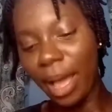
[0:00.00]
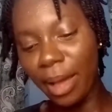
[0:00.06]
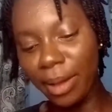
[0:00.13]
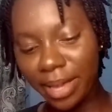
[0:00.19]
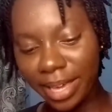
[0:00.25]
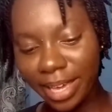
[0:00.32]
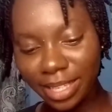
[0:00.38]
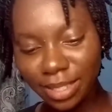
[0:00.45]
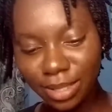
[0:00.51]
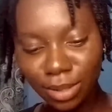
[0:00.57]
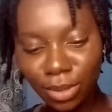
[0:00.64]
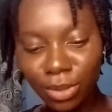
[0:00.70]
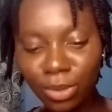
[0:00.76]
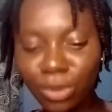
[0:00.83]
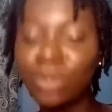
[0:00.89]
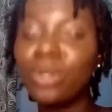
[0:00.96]
Okay,
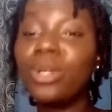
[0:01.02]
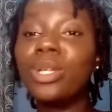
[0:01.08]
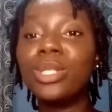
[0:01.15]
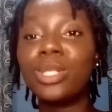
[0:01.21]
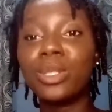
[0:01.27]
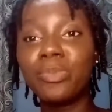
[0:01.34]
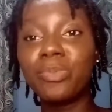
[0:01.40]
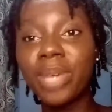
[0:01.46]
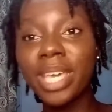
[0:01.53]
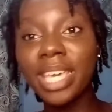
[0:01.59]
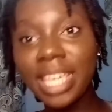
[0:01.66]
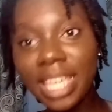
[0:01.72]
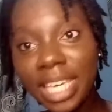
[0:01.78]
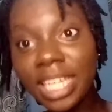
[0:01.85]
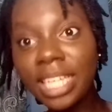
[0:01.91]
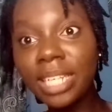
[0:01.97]
so to
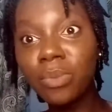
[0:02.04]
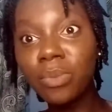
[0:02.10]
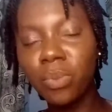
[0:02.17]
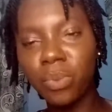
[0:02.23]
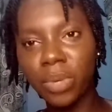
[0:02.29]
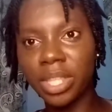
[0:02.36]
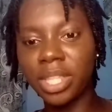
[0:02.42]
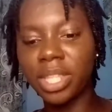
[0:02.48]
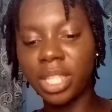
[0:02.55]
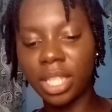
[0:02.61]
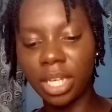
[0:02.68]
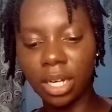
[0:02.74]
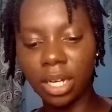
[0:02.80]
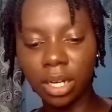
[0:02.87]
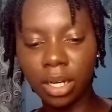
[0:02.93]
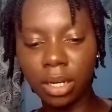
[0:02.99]
begin with,
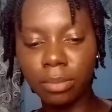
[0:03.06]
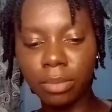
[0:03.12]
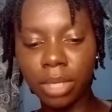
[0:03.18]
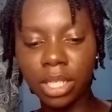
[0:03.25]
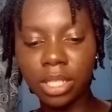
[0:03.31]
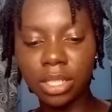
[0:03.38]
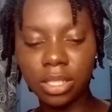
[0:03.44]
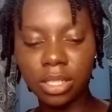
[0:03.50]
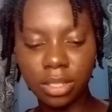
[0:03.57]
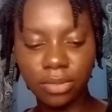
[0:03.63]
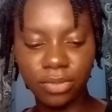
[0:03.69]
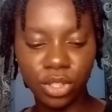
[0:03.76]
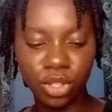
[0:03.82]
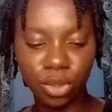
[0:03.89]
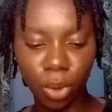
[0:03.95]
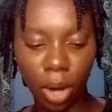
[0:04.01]
in this
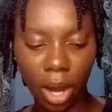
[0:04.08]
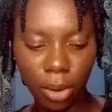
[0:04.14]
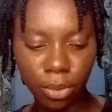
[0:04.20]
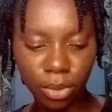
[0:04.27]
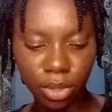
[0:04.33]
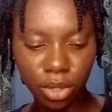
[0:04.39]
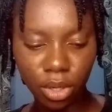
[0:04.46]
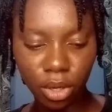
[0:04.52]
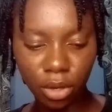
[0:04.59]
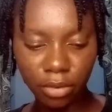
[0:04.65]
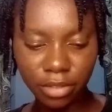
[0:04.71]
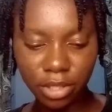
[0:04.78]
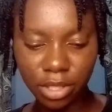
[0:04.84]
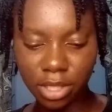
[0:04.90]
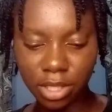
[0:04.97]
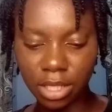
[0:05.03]
video I would love
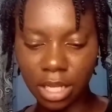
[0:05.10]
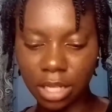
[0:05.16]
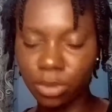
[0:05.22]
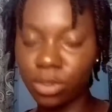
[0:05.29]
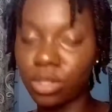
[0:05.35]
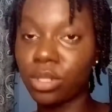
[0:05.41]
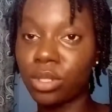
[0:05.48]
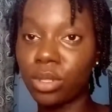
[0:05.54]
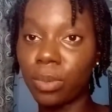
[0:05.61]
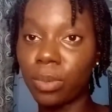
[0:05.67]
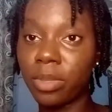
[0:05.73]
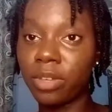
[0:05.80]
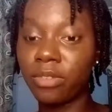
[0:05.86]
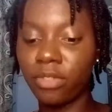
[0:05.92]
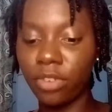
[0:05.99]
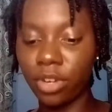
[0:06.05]
to start with
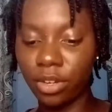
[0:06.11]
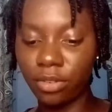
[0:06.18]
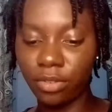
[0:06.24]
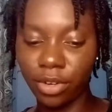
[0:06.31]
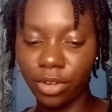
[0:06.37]
something very.